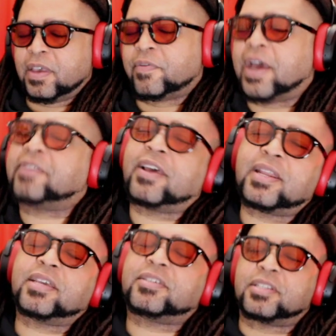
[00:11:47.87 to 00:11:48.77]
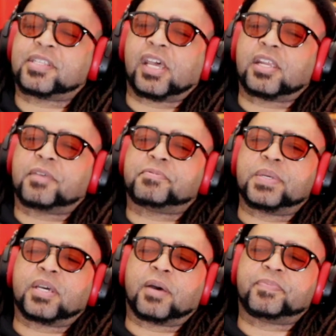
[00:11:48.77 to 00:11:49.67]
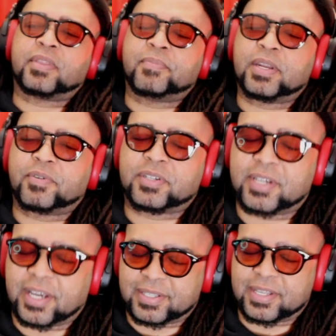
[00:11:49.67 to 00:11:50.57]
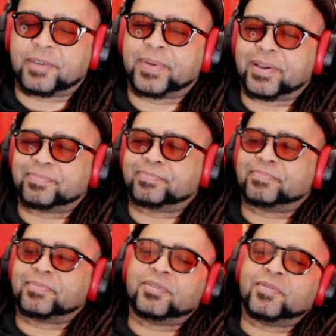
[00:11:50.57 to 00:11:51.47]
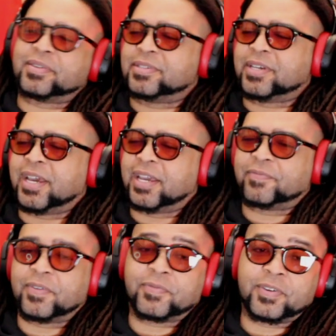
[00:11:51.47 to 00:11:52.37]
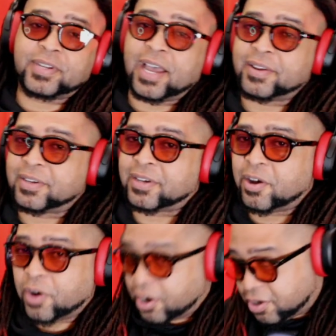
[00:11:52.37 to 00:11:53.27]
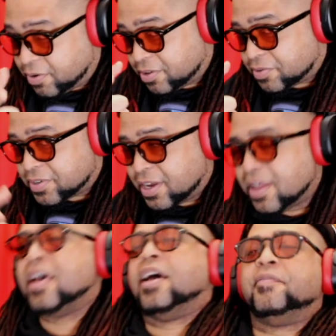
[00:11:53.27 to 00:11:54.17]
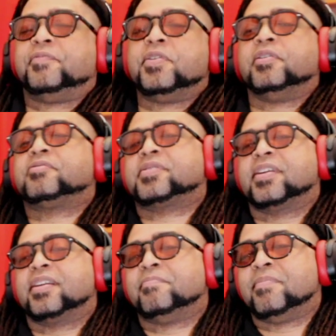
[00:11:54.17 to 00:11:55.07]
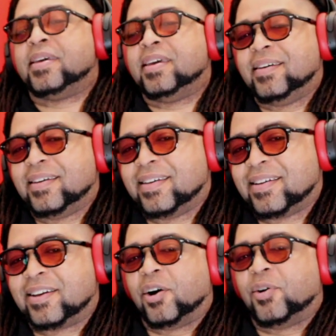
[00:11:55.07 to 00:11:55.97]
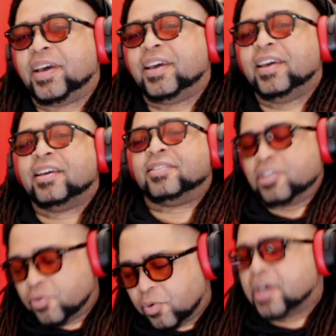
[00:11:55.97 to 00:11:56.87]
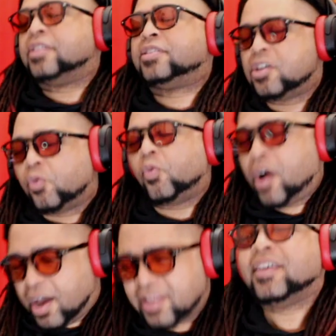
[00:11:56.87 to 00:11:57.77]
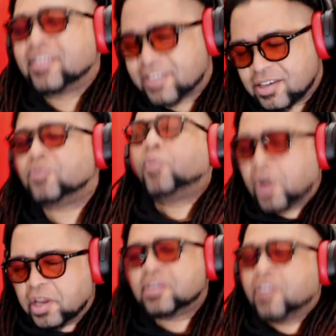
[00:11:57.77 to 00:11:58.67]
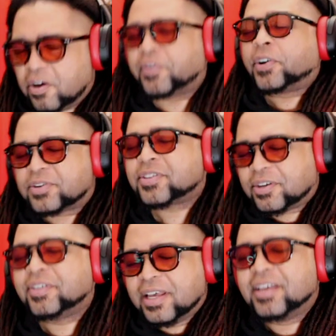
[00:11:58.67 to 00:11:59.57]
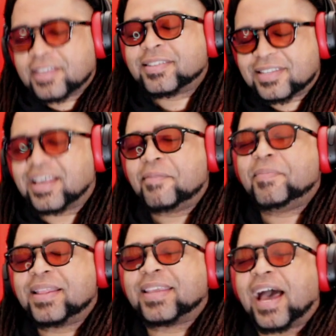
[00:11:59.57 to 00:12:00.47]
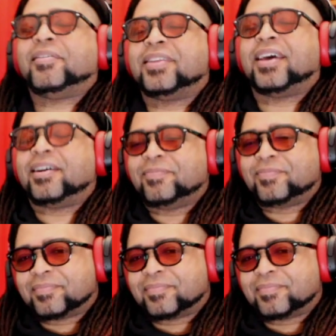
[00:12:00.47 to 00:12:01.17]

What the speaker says: Red Red Nation, stand up, speak up. Let me know what you guys think about USJ. If you're down to go, are you interested? And if you're interested in me going, do you want Universal to send me down there?